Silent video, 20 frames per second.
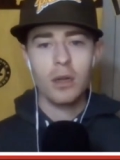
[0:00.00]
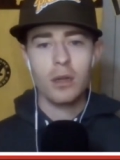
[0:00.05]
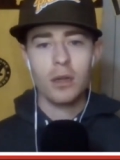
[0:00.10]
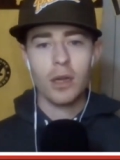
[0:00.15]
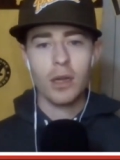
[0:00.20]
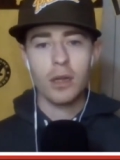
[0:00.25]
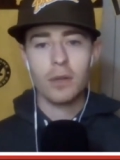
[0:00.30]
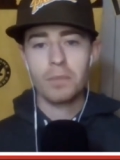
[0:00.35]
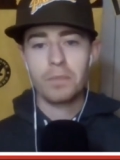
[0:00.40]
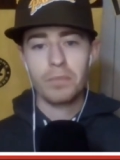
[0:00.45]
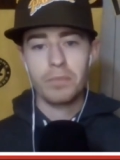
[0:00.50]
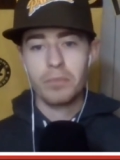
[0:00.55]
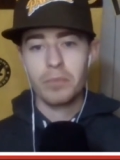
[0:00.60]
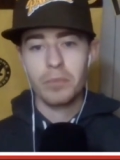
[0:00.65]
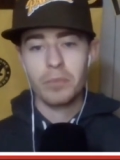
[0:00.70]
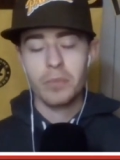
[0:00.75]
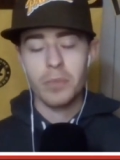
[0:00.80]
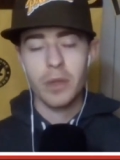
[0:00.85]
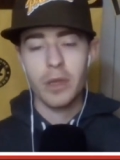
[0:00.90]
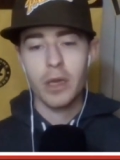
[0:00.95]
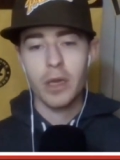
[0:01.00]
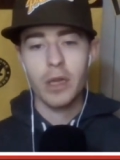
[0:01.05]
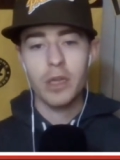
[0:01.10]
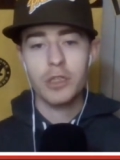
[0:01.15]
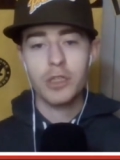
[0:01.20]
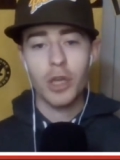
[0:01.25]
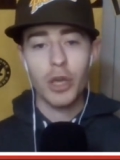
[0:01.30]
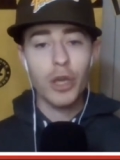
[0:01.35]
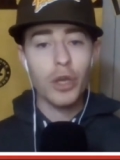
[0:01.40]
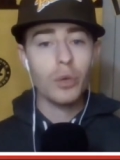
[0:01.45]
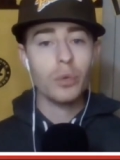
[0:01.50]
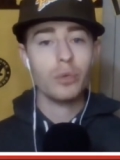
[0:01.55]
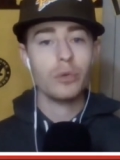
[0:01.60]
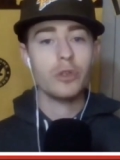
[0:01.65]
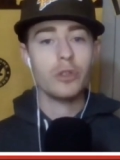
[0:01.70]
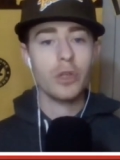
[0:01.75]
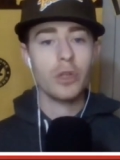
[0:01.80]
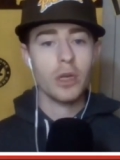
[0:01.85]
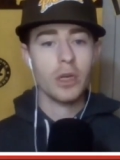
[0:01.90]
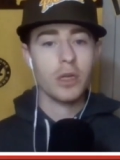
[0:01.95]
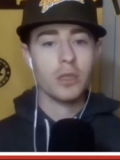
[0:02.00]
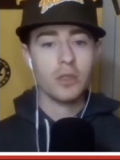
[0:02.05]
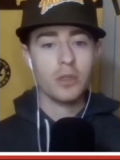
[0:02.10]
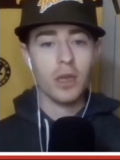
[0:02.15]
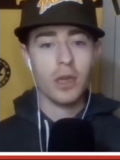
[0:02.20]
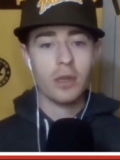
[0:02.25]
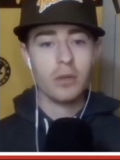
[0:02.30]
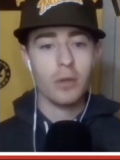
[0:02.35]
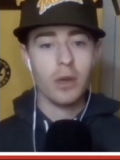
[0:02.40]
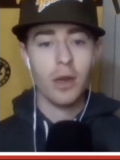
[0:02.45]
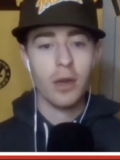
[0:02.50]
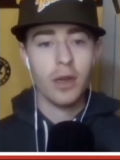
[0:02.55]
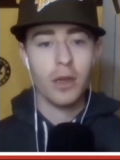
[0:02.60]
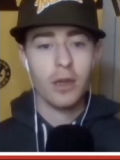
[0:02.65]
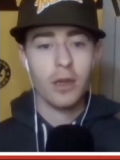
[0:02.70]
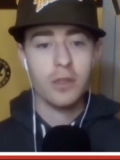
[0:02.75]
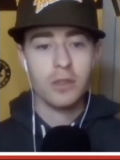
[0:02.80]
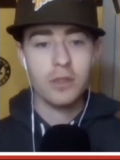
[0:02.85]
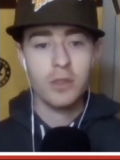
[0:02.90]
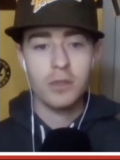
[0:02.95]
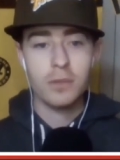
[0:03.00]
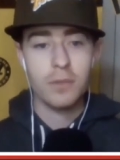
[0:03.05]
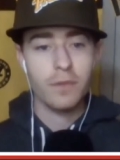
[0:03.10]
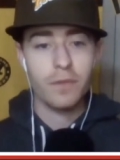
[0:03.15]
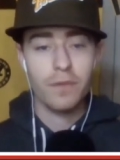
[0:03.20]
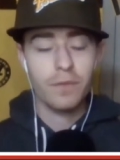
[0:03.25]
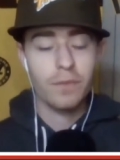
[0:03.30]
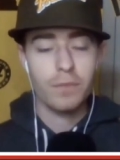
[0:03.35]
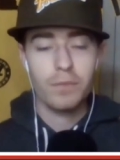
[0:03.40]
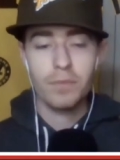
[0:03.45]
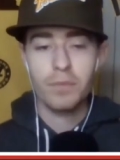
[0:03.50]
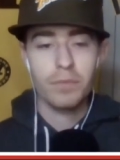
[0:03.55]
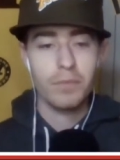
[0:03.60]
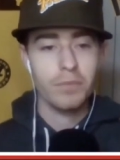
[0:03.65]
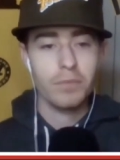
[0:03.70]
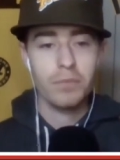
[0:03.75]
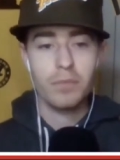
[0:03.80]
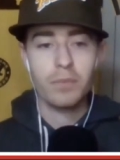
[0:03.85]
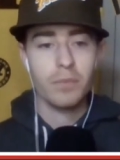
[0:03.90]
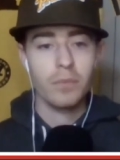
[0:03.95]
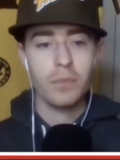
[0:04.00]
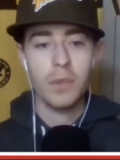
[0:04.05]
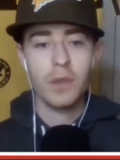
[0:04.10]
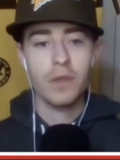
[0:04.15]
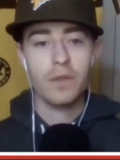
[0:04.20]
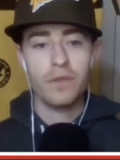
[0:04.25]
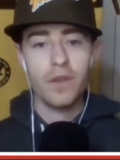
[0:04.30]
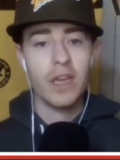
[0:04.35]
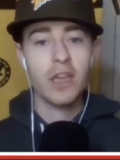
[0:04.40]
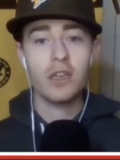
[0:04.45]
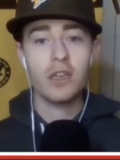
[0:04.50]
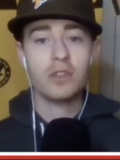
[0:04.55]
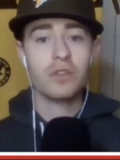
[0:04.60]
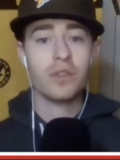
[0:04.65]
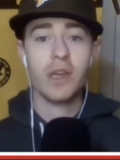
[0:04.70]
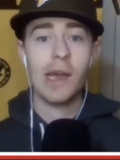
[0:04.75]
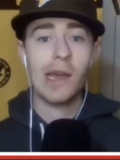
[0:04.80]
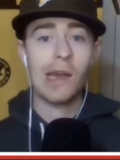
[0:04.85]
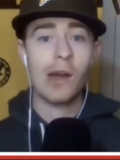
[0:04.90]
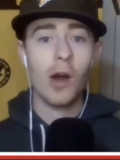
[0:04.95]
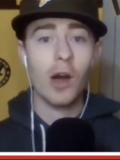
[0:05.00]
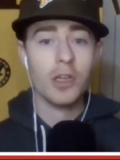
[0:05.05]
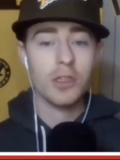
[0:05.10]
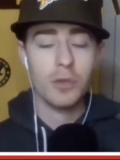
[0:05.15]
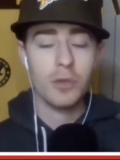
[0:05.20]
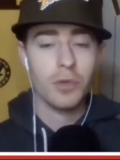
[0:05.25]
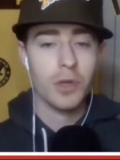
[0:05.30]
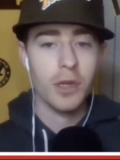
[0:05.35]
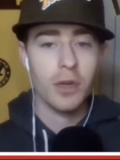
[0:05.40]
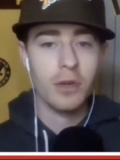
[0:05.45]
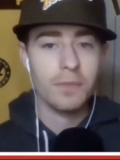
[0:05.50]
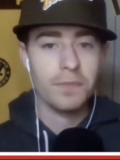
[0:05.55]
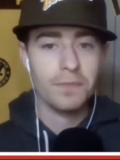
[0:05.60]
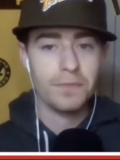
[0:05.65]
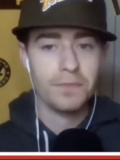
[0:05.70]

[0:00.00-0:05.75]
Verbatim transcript: Like it is huge. It's like it's Vegas Viejas Arena.